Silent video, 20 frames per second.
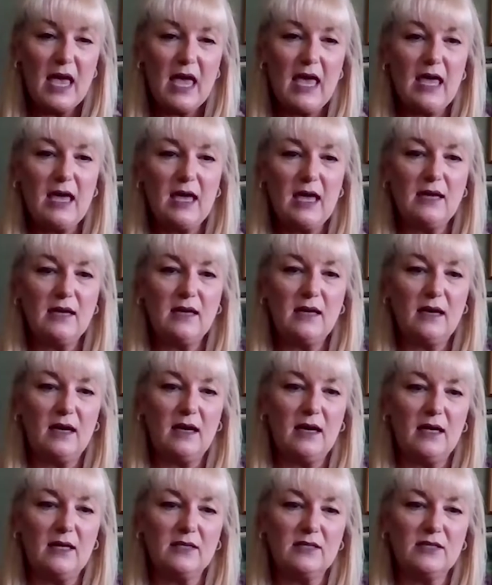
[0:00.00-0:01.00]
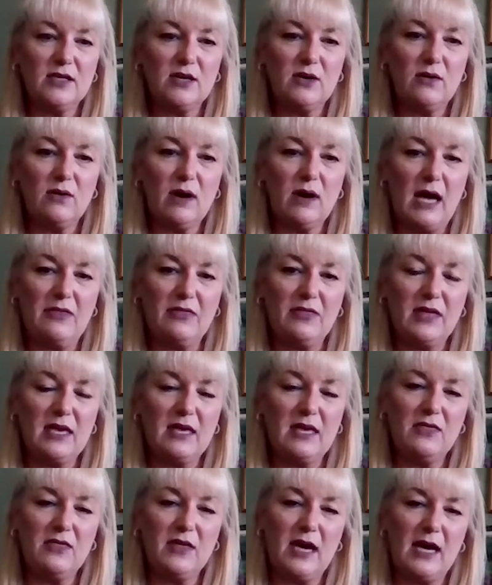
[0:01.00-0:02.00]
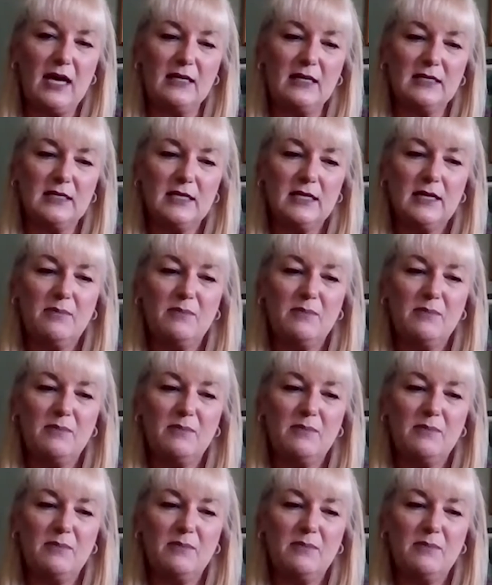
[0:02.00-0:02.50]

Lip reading: And so I think that